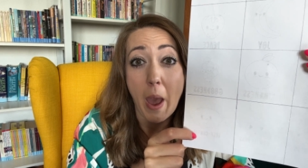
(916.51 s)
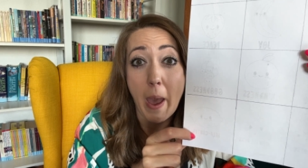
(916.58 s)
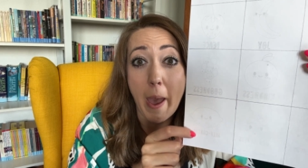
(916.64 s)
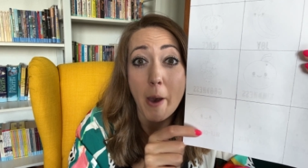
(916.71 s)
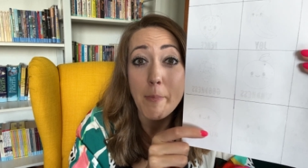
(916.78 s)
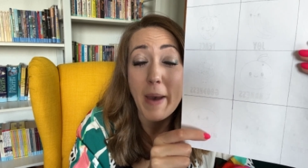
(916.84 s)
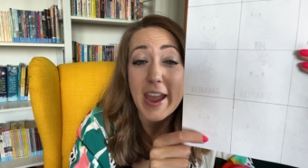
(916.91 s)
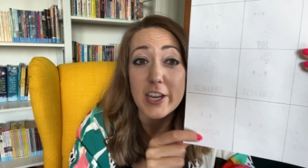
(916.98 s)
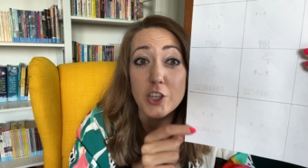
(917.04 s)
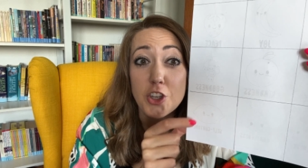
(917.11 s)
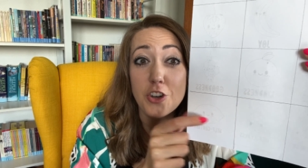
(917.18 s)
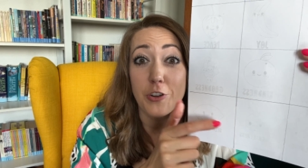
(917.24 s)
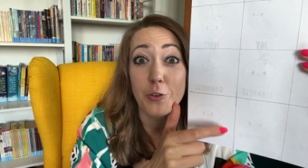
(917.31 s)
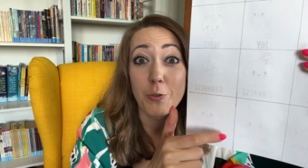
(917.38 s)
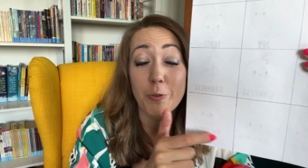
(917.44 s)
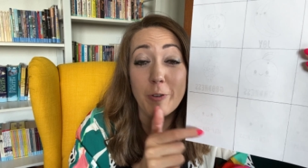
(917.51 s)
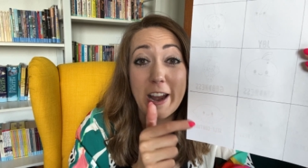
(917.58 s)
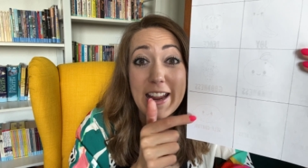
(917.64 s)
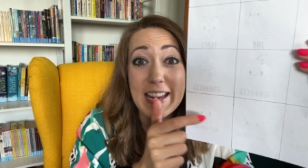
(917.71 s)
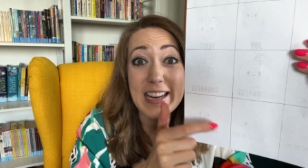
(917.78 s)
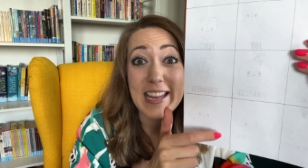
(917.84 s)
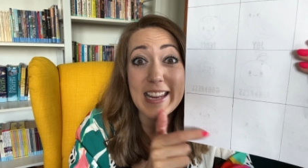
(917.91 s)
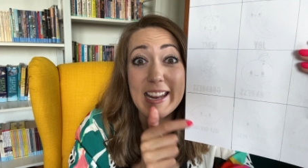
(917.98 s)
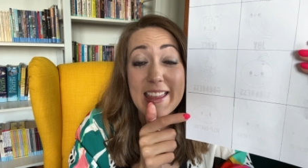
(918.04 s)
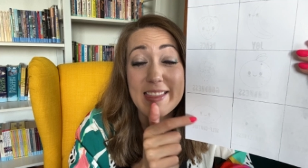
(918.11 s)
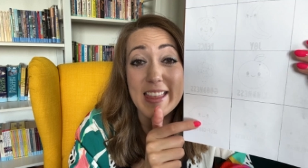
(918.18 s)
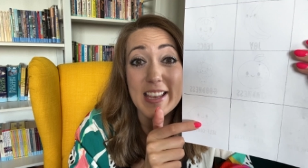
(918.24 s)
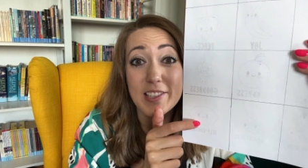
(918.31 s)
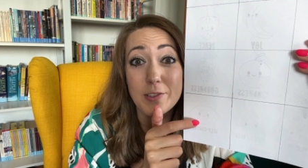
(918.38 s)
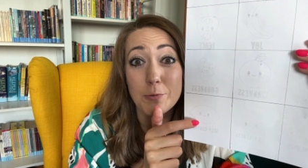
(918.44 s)
how might training in
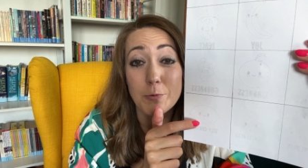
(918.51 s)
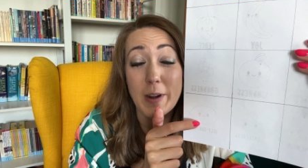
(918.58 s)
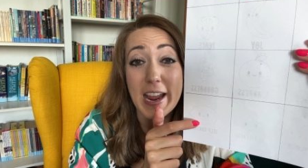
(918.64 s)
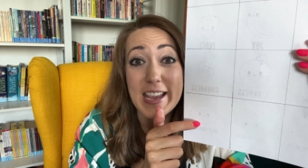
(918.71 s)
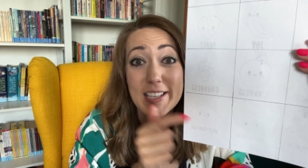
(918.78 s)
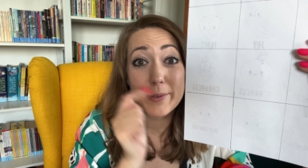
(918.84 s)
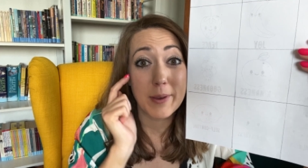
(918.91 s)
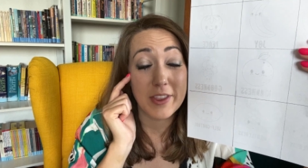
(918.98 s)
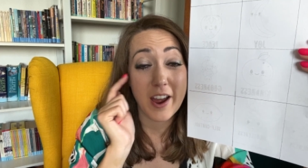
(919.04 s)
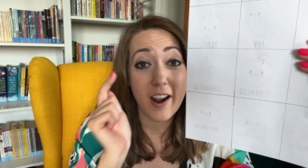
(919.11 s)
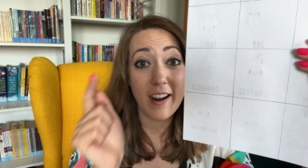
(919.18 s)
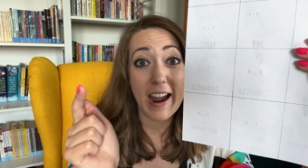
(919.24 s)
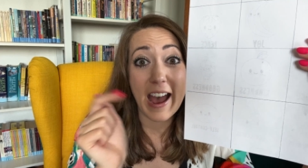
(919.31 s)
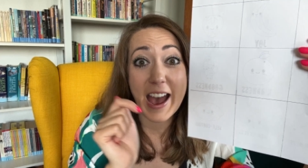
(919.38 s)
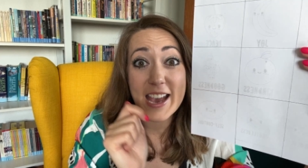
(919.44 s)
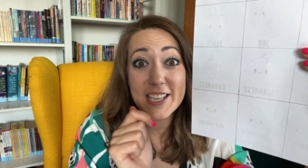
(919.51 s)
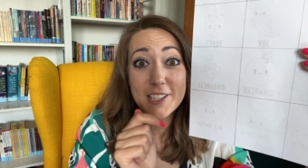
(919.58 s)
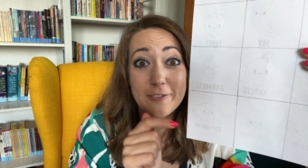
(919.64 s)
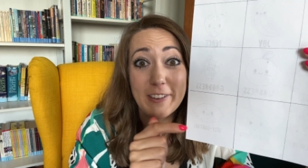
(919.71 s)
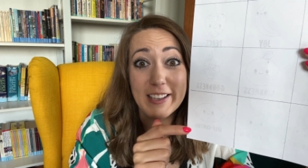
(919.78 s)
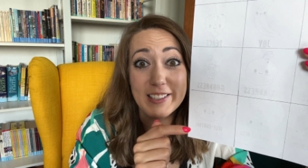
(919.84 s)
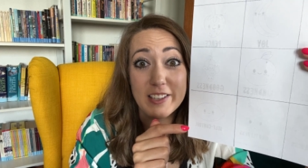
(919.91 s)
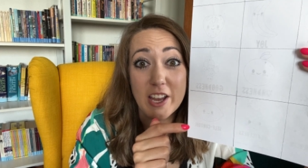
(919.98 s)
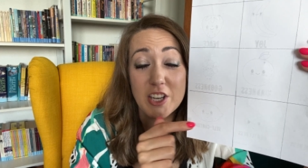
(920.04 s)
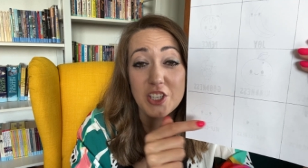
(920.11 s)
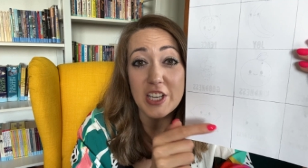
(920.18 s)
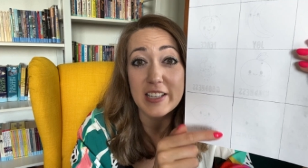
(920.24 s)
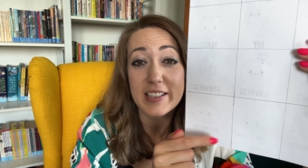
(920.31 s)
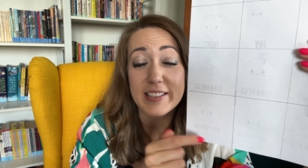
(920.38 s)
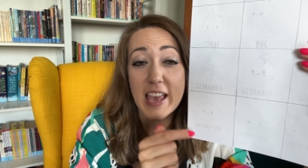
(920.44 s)
this race with our eyes fixed on
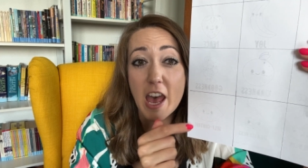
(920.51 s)
Jesus,